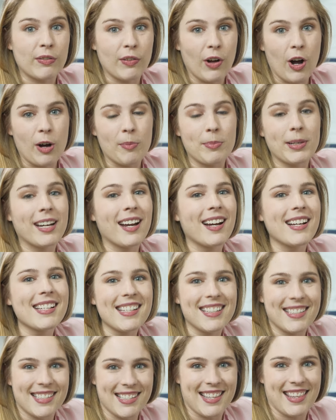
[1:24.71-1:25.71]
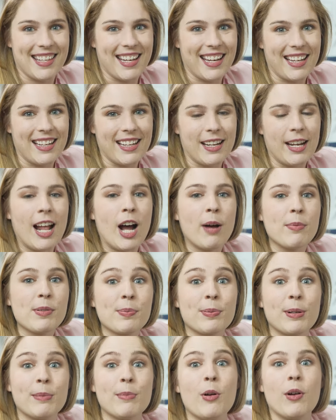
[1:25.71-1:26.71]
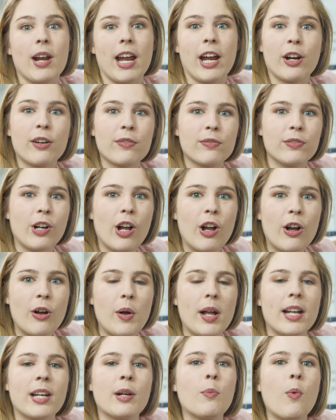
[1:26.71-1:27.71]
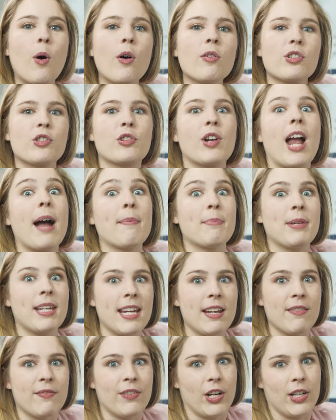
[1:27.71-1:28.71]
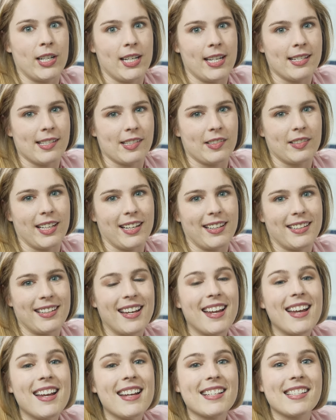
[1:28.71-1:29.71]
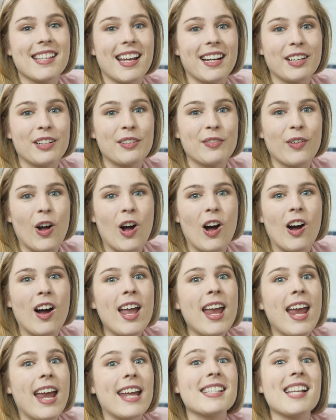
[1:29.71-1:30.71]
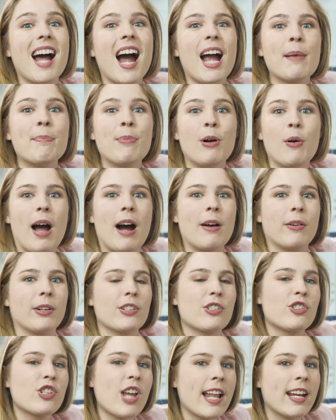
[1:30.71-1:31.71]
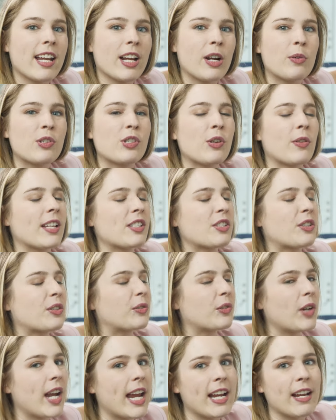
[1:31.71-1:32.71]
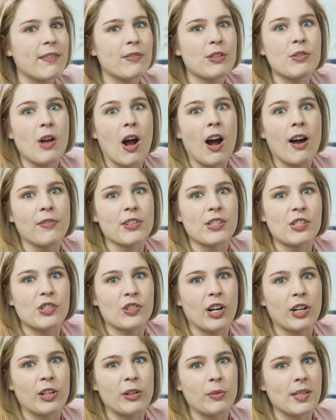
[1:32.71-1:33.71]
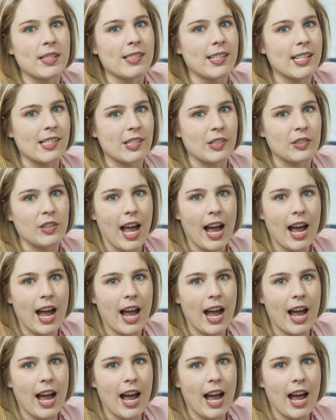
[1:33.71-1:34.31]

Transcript: of all, because it's thin, it helps promote airflow and it won't trap heat very easily. Second of all, it's hypoallergenic, so that's great if you often struggle with seasonal